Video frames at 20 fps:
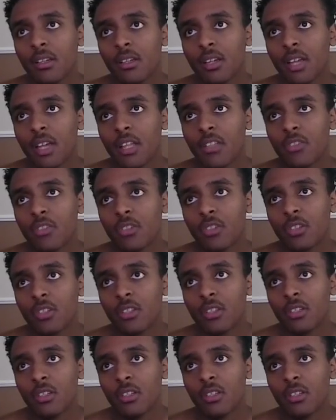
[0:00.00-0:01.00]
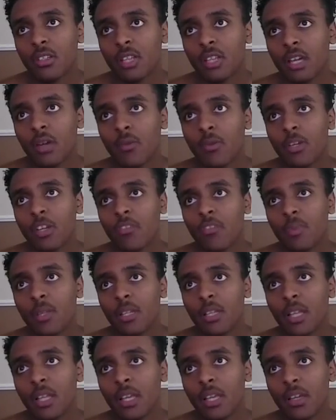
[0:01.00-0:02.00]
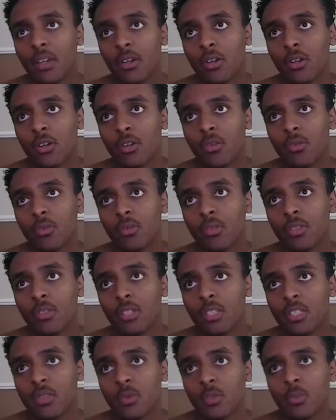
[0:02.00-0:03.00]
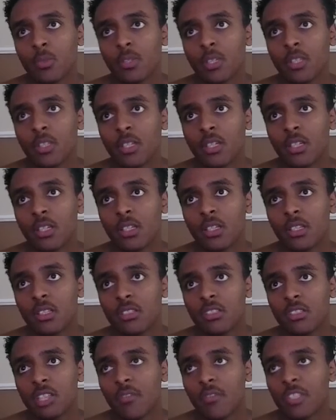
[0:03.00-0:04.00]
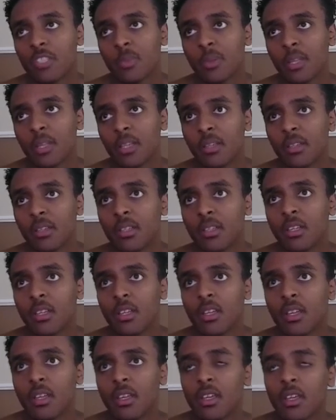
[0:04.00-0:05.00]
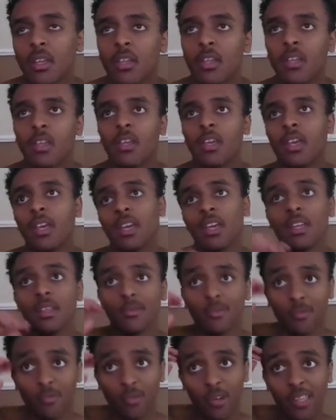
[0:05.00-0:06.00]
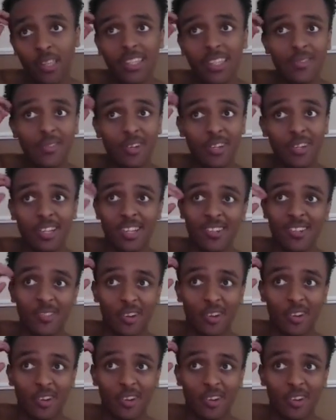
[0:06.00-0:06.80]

enter. That would have been this would be the safest play. And really, funny enough, our